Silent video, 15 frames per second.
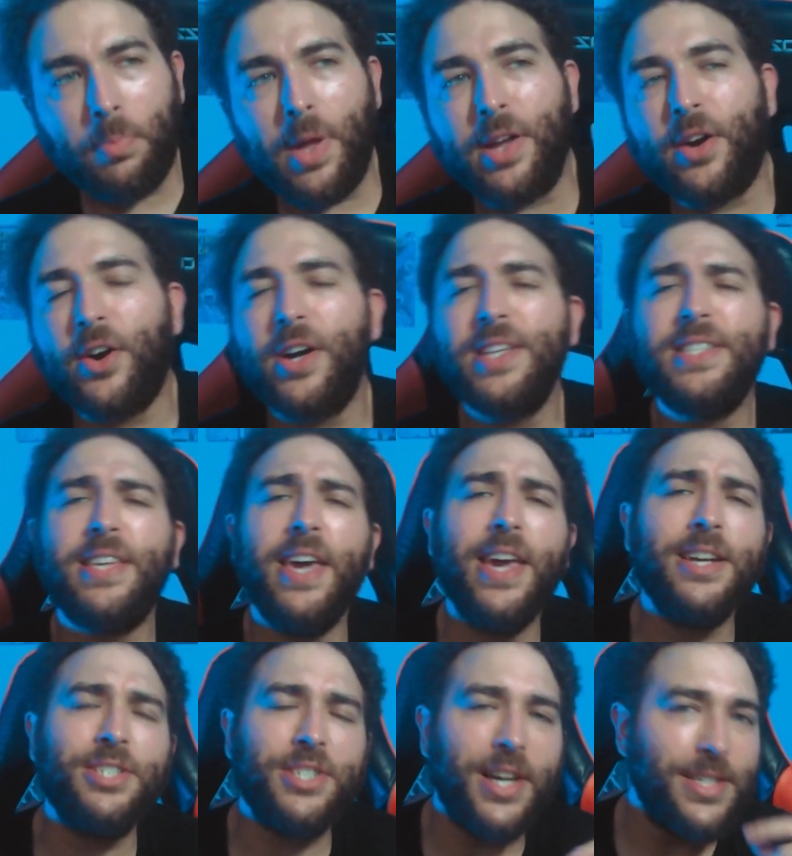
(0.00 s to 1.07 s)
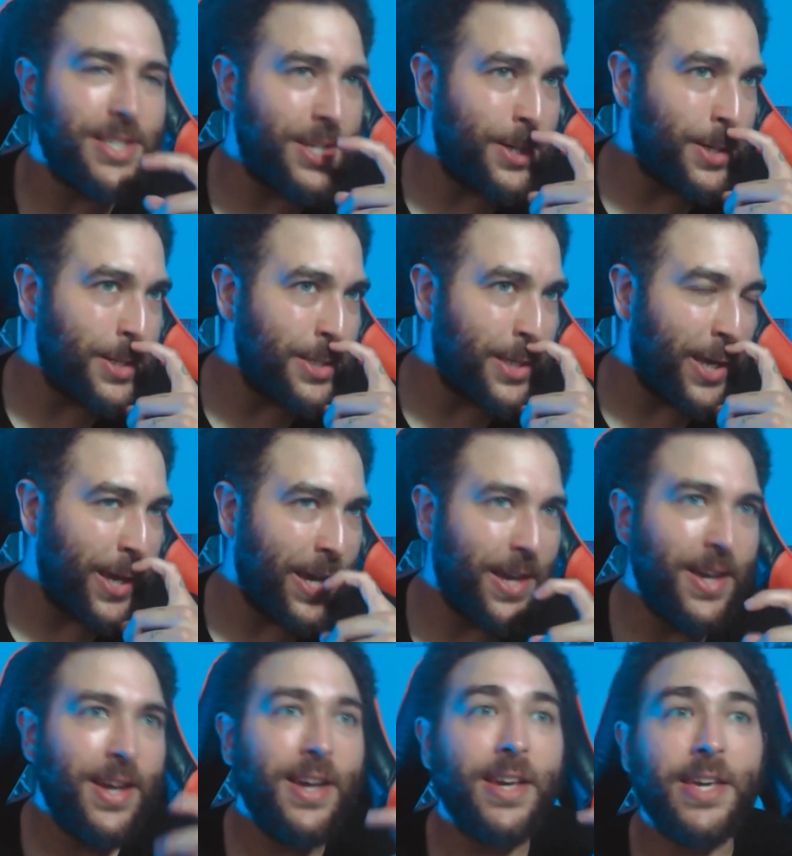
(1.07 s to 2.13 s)
Curtis King, shout out to Curtis King.
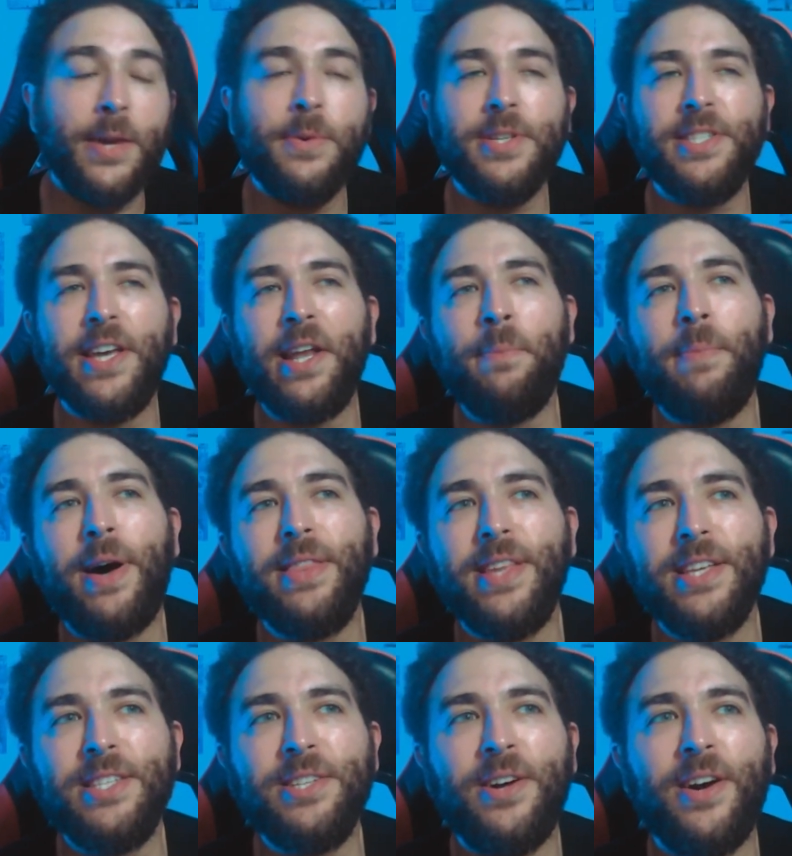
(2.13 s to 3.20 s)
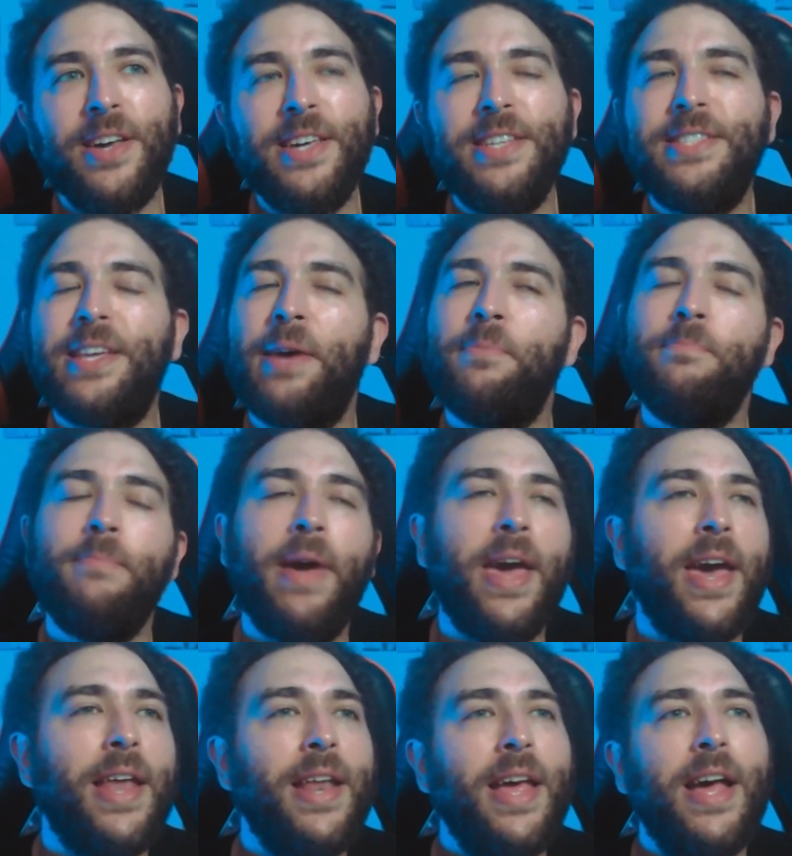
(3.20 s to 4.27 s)
He was saying about that song. He said,
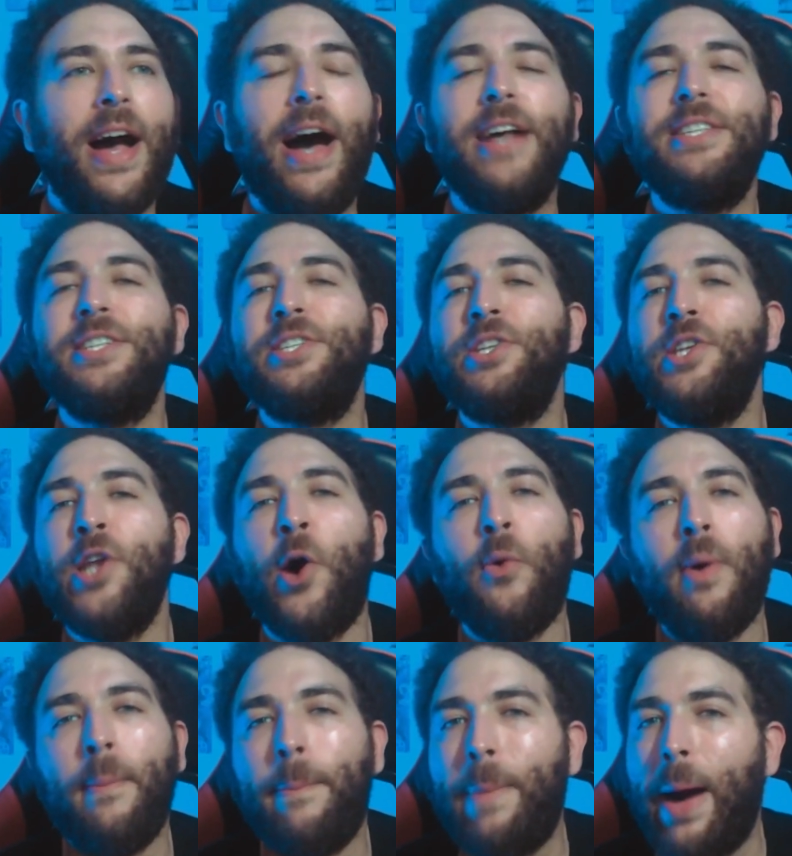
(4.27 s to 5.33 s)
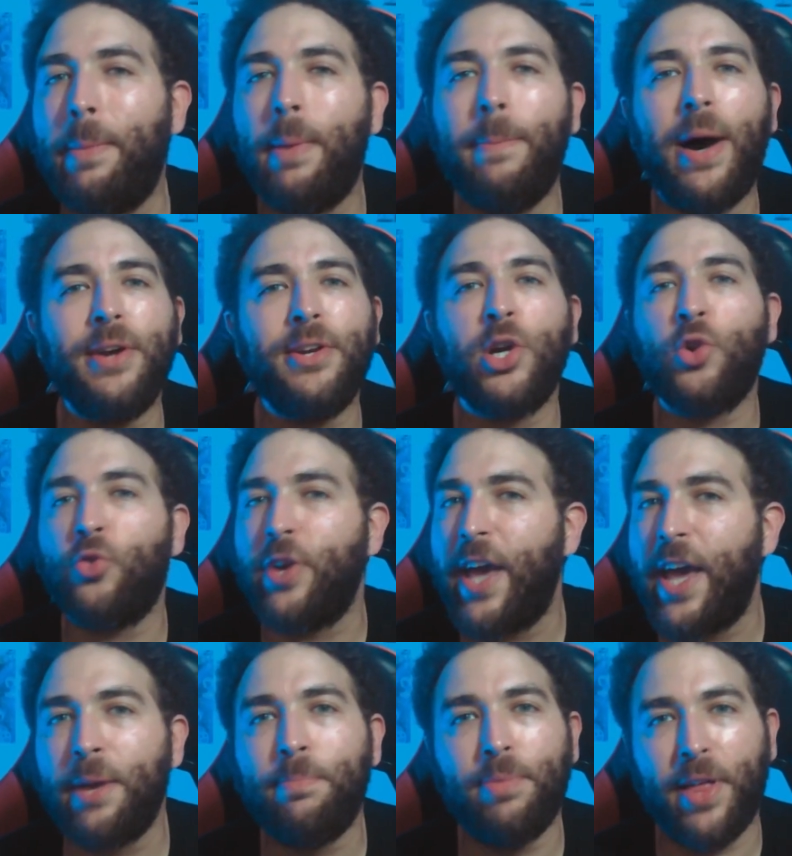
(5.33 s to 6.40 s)
"Man, I just know I'm about to
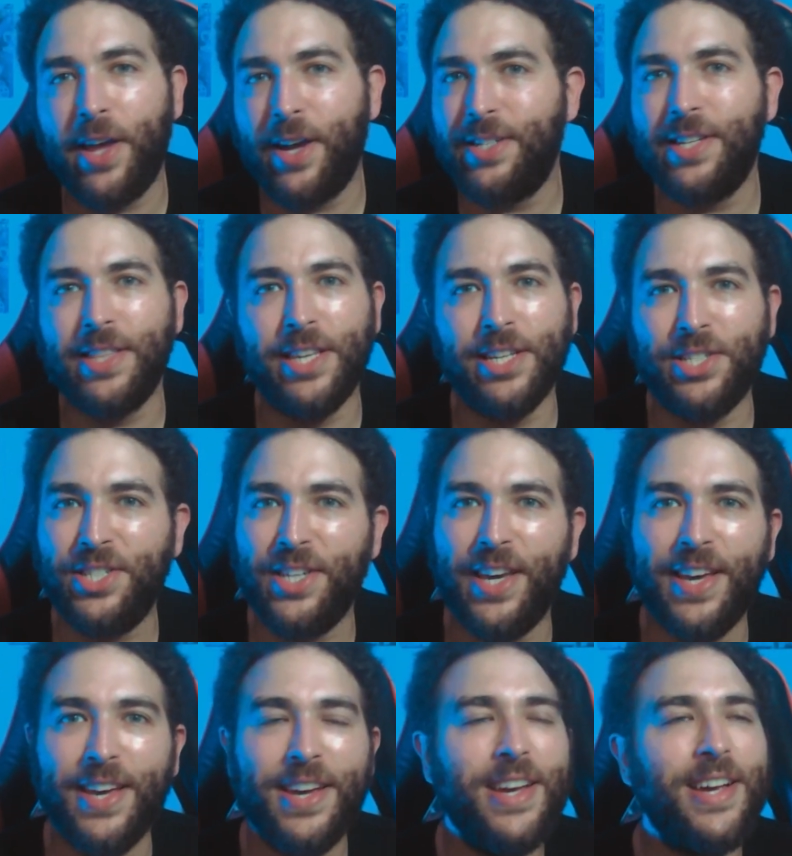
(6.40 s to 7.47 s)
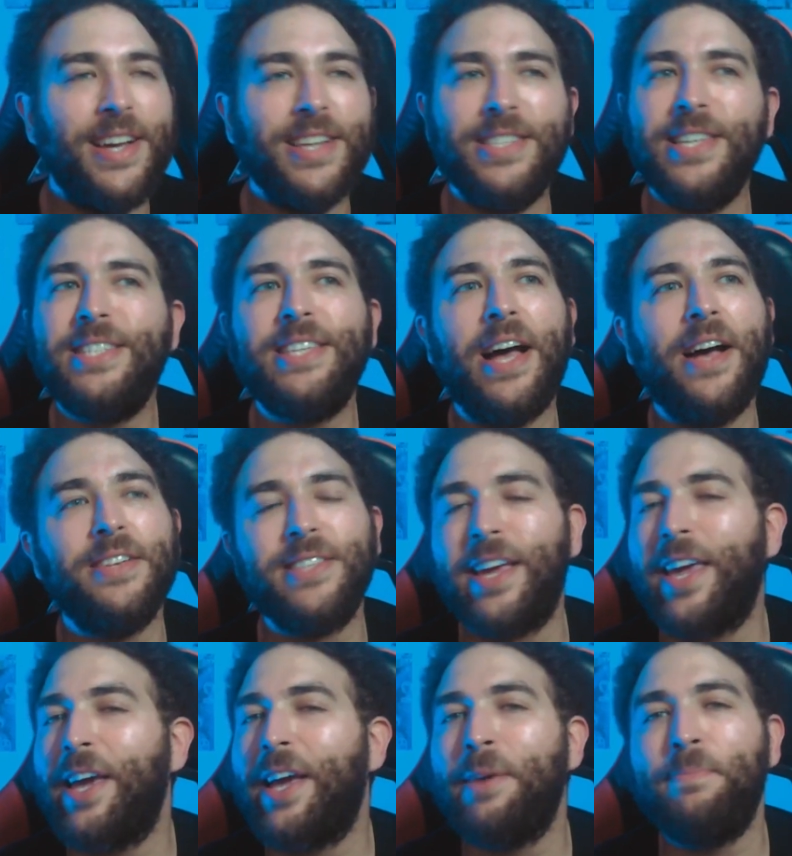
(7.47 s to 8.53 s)
create a player to this shit, because this sounds like
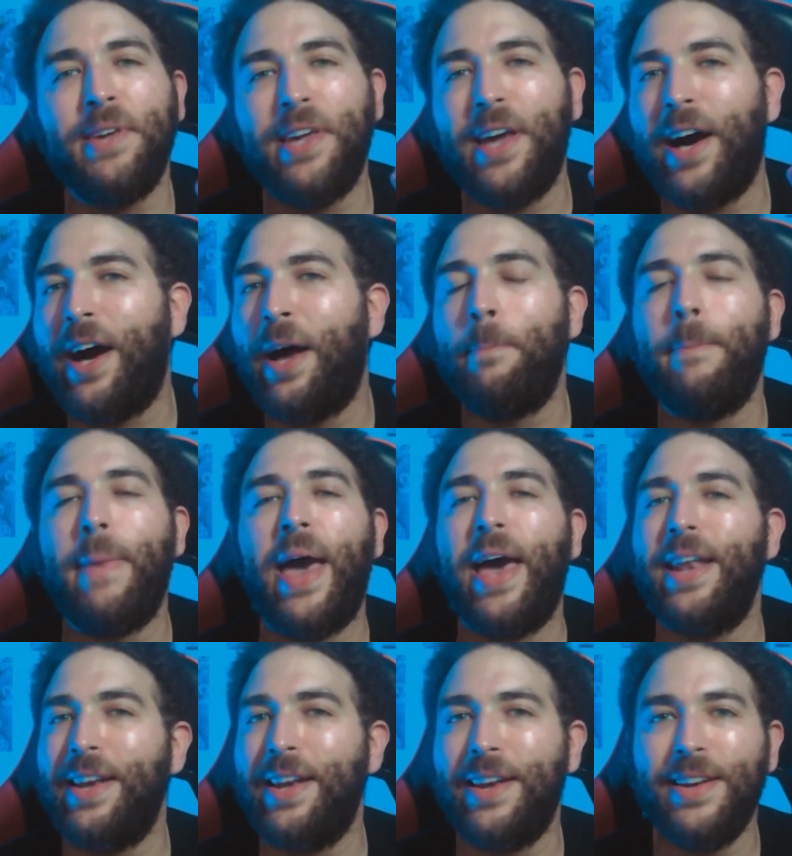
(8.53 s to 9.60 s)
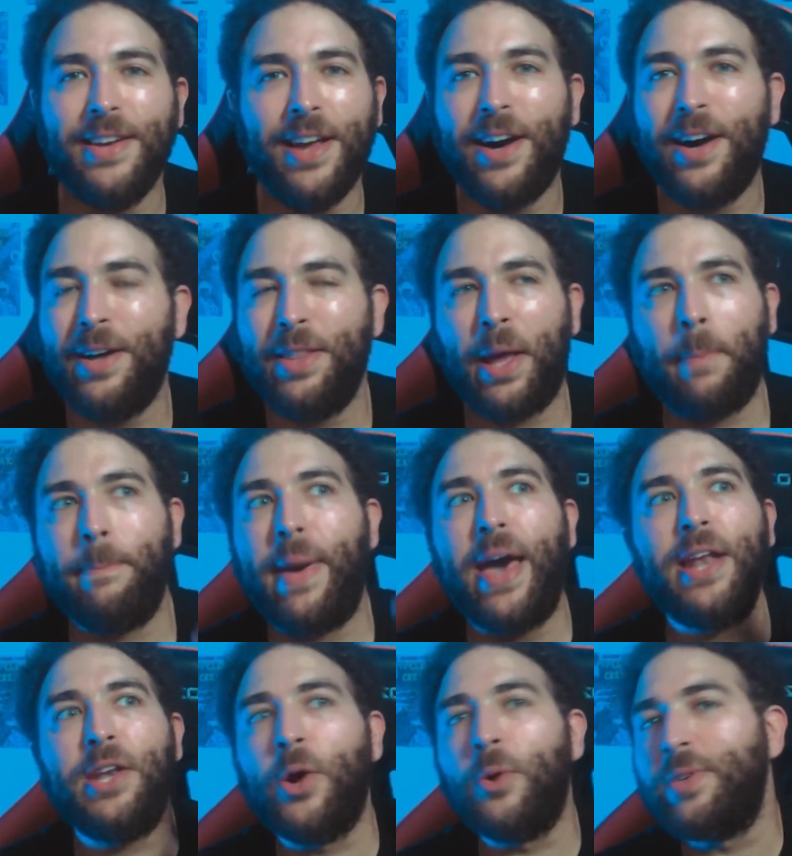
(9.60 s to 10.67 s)
it could be on Madden, like
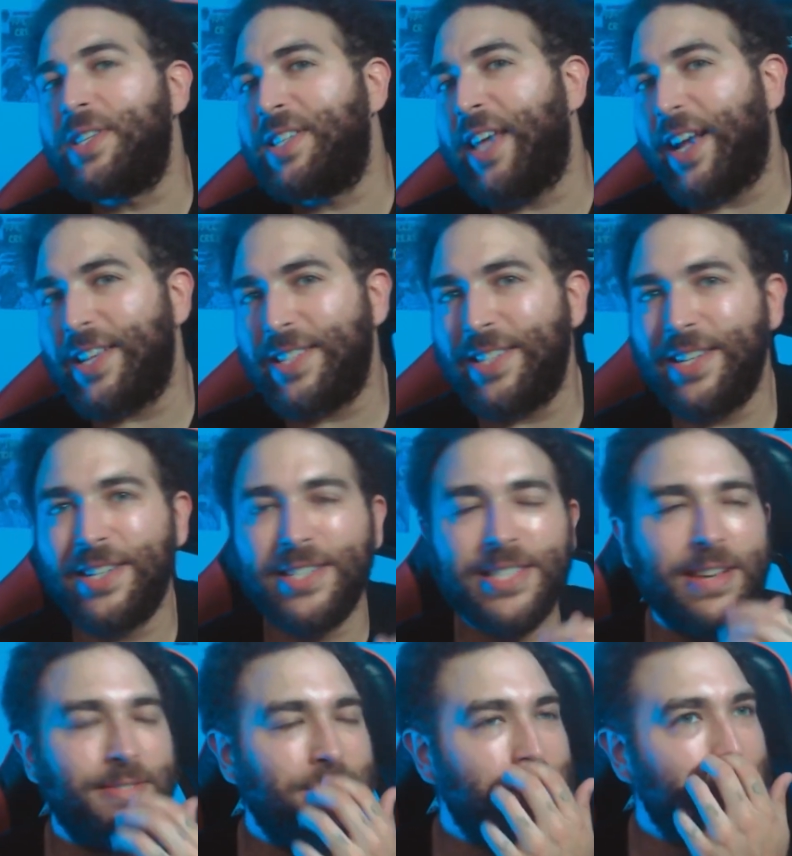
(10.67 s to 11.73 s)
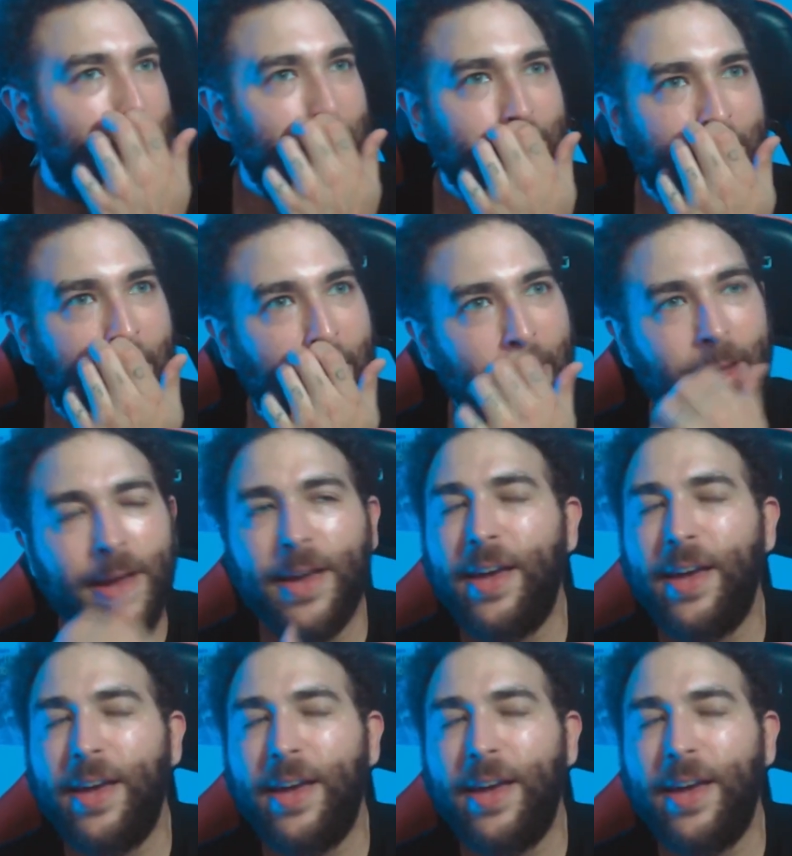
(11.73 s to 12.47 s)
Madden 06 or some shit like that."